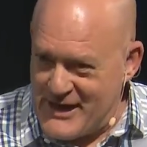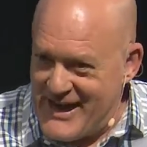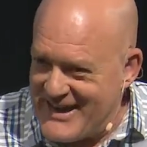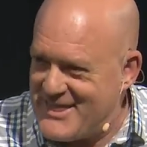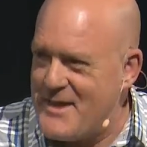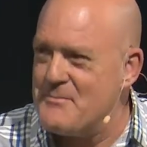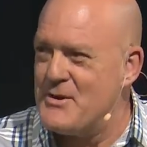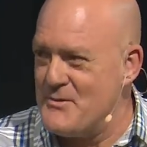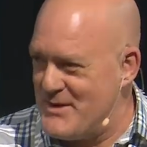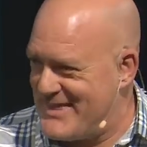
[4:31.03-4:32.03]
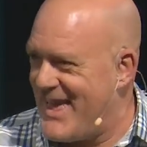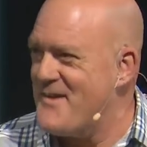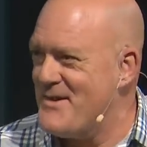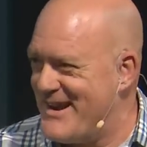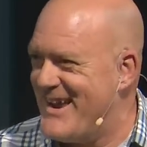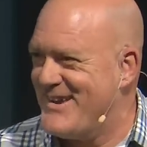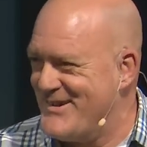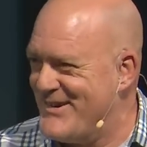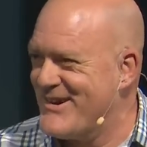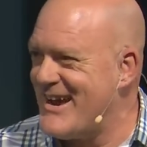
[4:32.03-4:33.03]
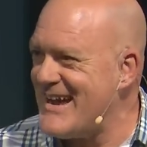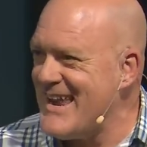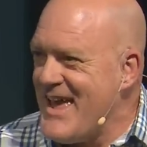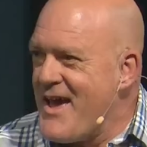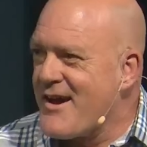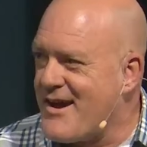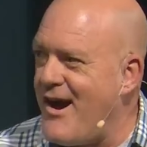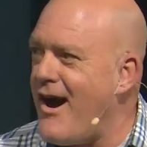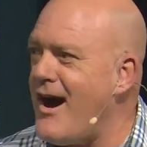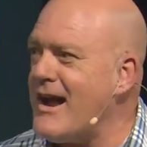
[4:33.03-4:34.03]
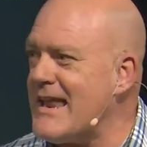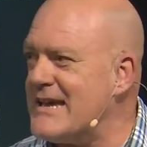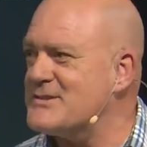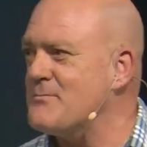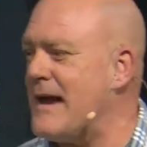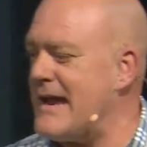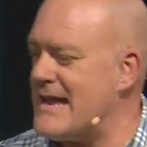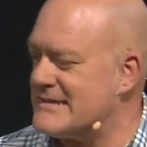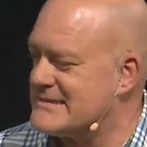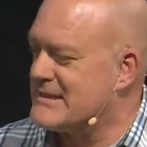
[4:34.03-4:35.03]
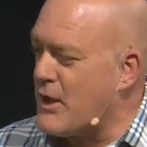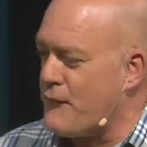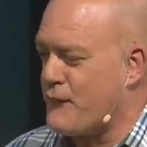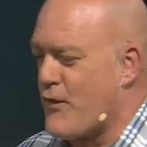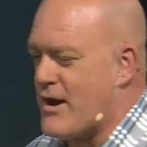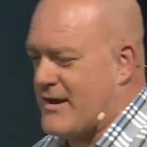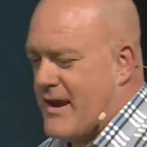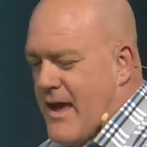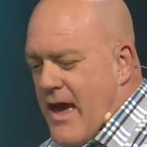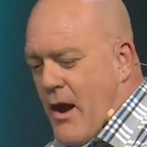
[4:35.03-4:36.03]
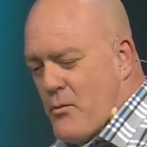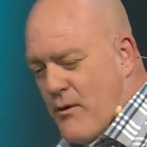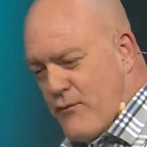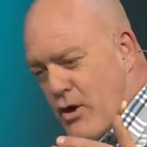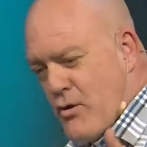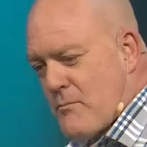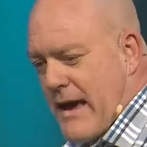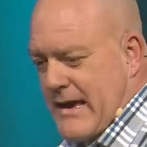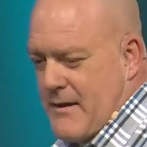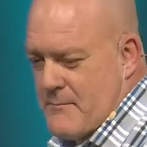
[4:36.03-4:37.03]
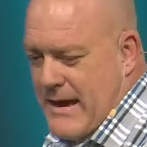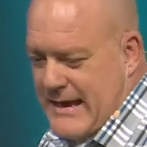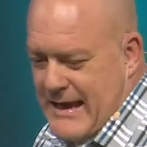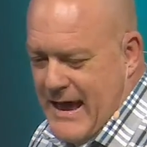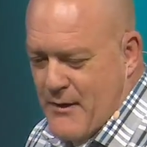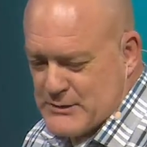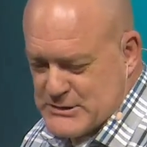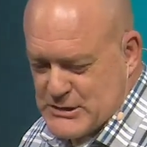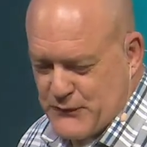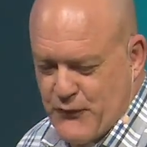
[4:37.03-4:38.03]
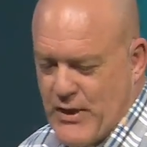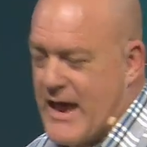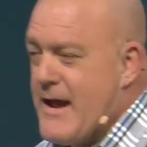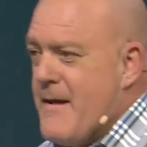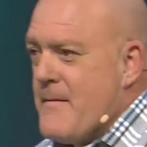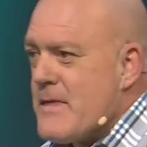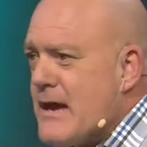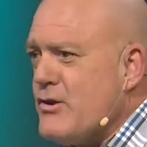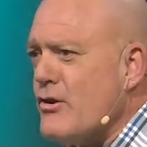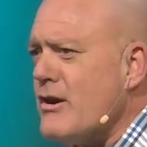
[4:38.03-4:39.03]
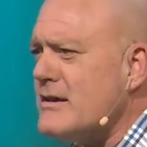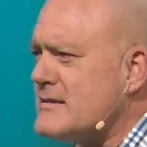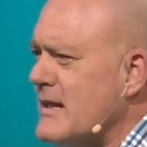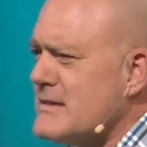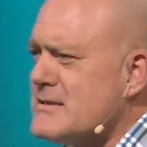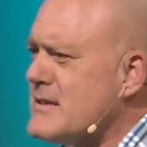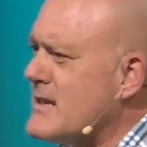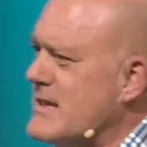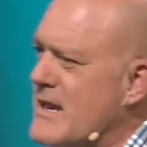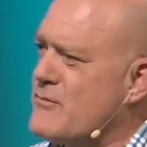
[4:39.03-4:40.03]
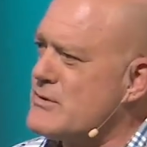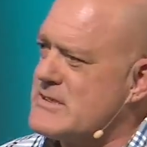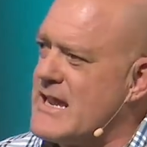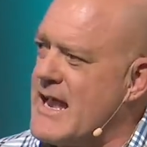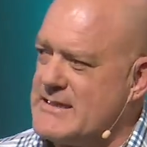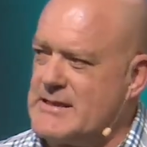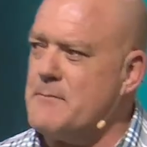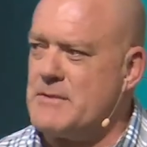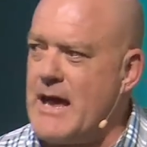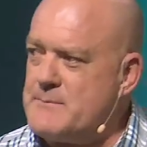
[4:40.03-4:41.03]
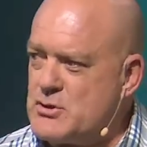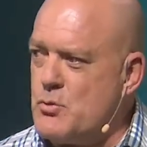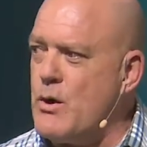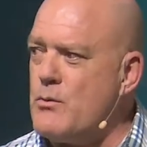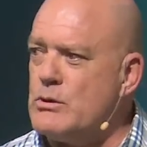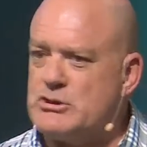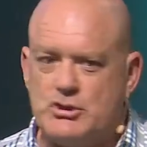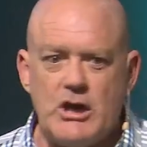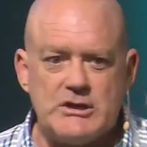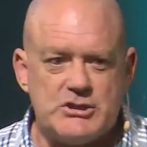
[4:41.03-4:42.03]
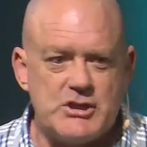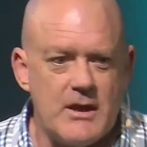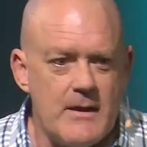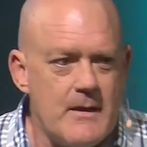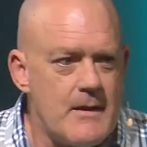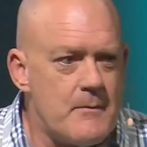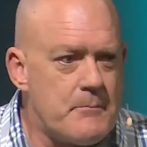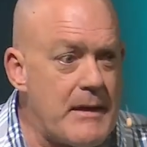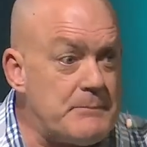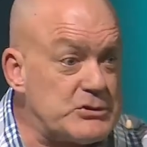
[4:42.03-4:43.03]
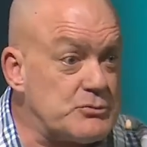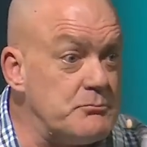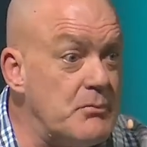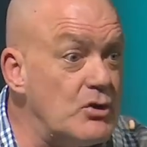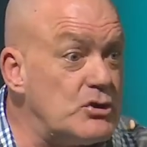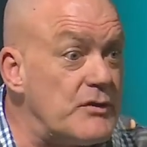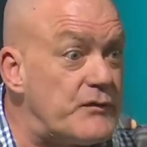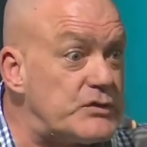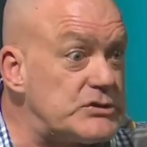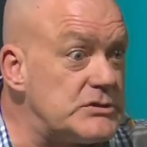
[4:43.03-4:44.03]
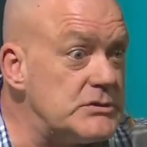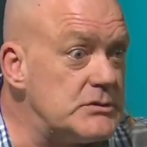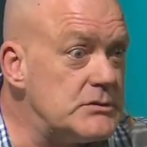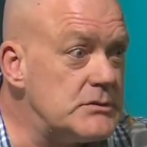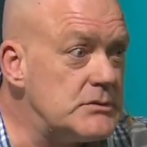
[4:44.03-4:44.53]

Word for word: but let them do what they want to do, all right? God has made us different, and we've got to make, make allowances for that. And you know, isn't it interesting how sometimes we will judge people's motives?